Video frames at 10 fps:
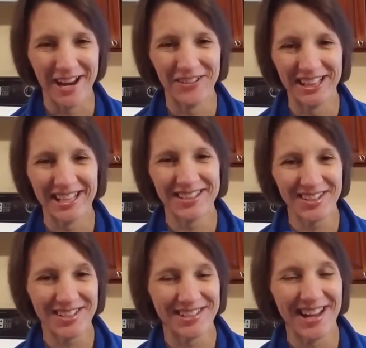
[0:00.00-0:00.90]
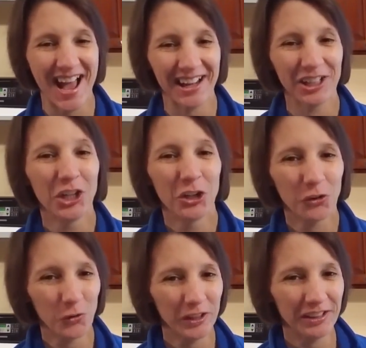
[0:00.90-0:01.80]
I mean, that's just not
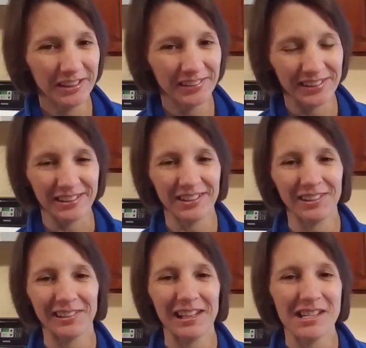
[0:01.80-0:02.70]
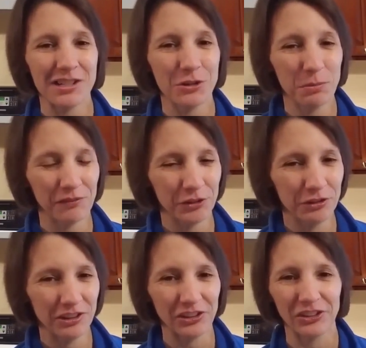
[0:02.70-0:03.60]
realistic. This is a
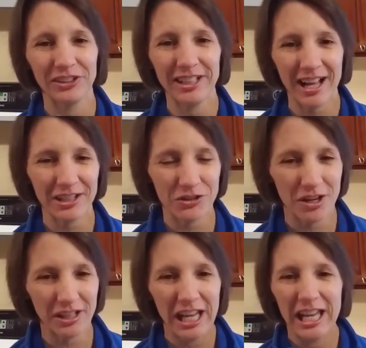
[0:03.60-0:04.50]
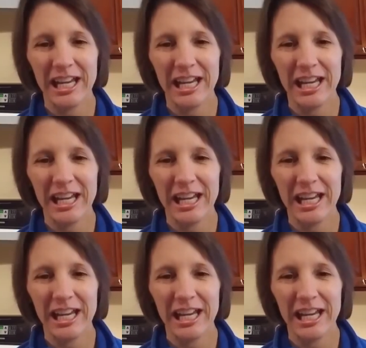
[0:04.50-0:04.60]
superfood. This is not a drug.